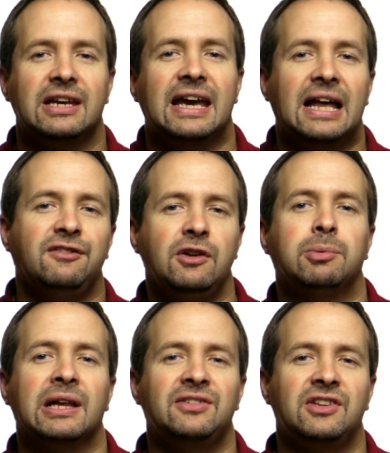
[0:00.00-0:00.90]
And if you
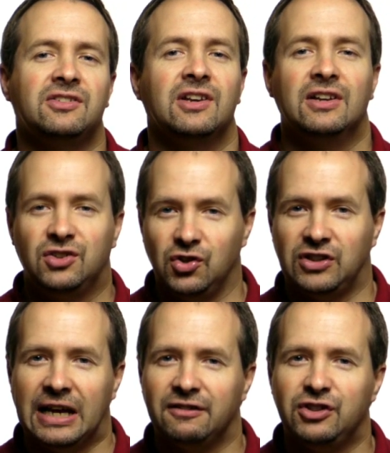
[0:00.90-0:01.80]
place this just
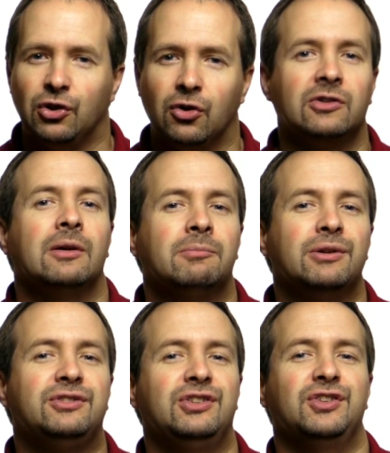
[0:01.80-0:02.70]
out of shot,
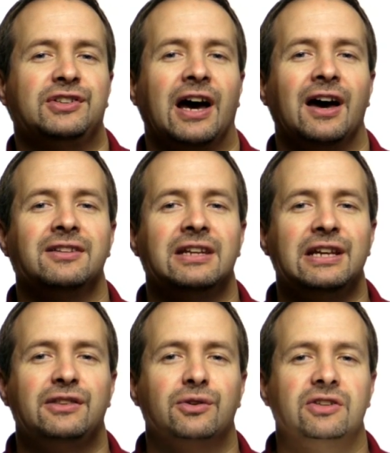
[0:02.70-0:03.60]
but just
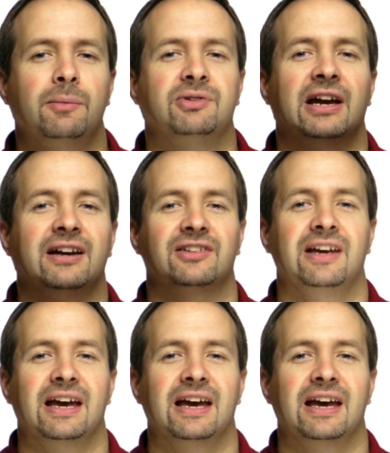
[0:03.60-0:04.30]
underneath your subject,